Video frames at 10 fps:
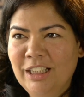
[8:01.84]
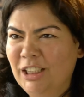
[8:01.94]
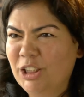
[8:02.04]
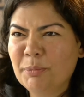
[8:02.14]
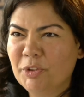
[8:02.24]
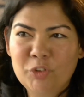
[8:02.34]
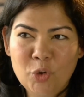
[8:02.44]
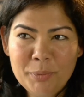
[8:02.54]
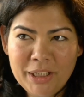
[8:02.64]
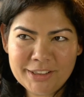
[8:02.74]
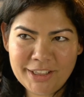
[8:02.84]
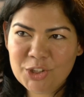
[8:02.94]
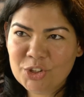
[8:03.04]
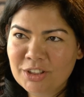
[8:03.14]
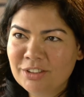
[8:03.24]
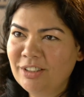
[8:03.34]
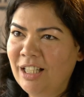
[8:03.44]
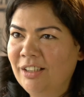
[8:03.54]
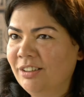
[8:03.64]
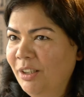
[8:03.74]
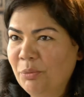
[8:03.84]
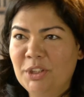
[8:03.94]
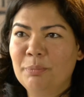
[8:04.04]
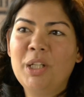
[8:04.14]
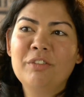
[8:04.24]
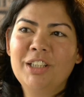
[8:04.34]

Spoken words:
in terms of globalization, and there was a private